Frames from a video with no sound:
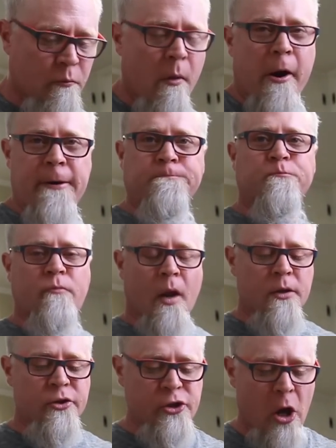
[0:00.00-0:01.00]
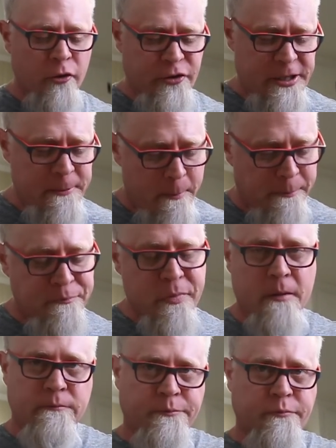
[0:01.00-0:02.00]
All right, salty,
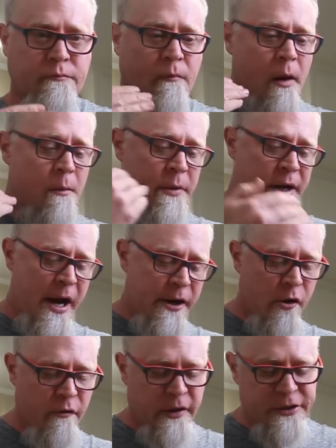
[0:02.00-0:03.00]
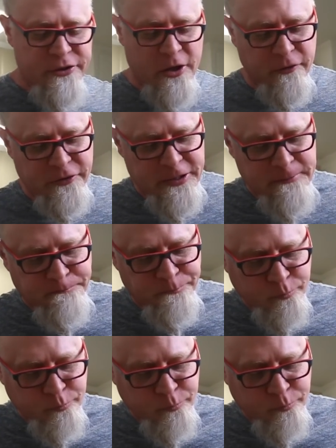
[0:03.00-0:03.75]
but not overly salty.